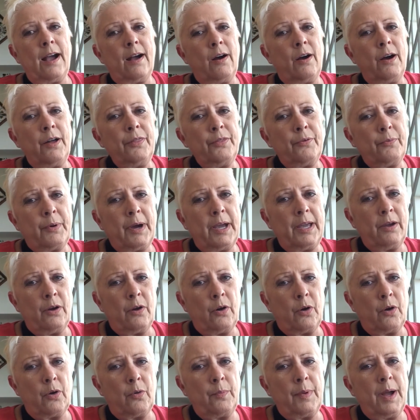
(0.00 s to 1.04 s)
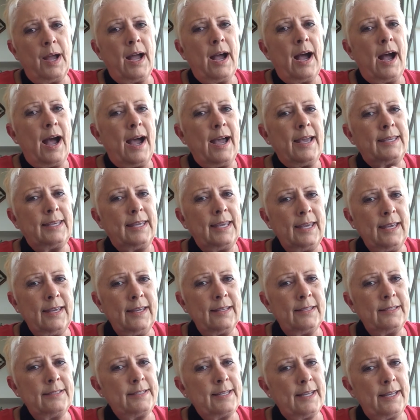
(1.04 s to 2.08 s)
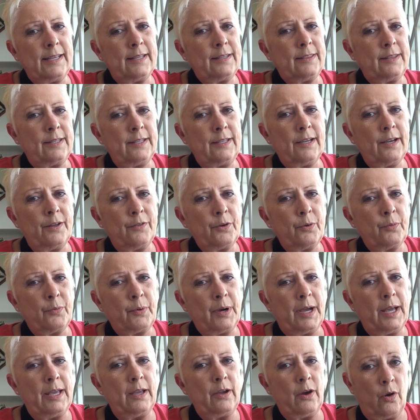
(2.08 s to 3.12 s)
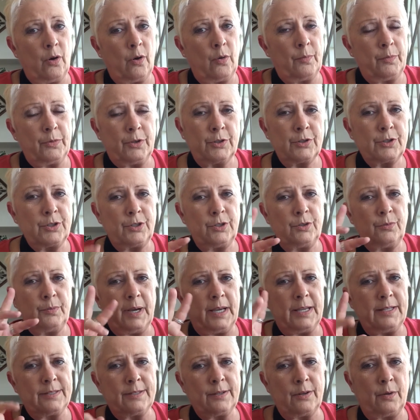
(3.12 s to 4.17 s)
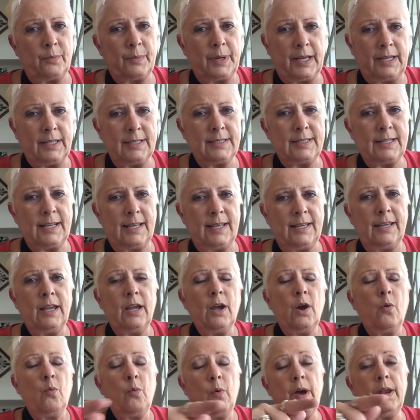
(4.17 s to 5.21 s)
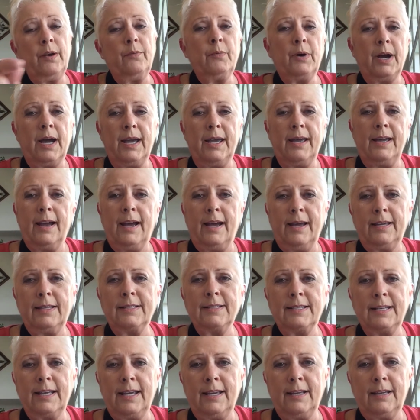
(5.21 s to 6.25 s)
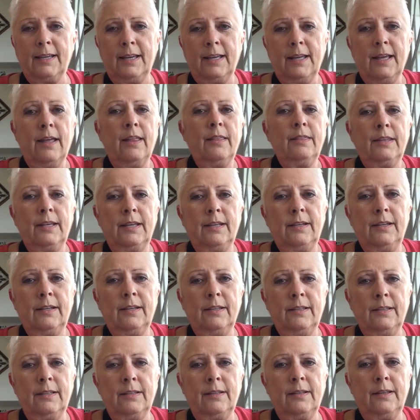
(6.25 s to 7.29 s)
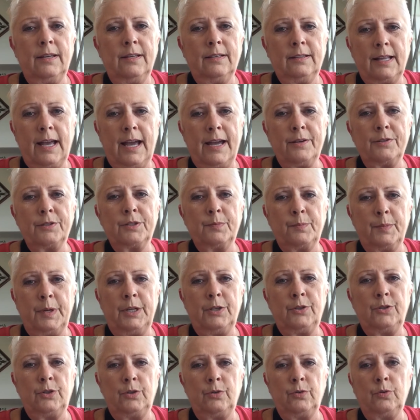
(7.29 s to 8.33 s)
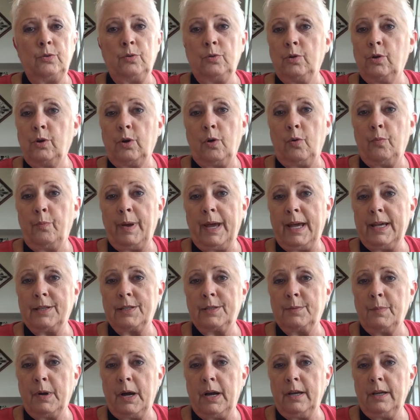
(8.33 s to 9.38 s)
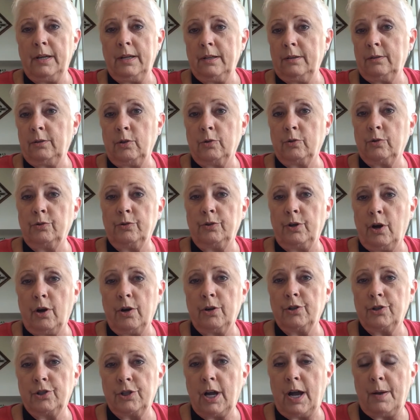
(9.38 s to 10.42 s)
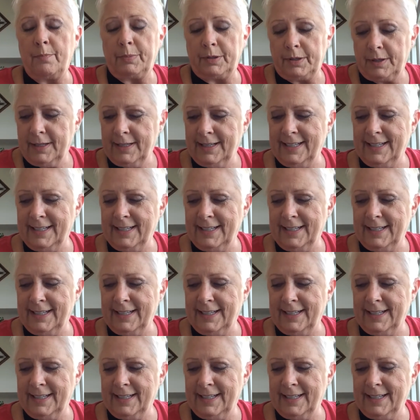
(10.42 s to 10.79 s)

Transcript: on the way home, I can take the other way home. There's two ways home I can take. One way I can take that allows me to go past my local yarn shop.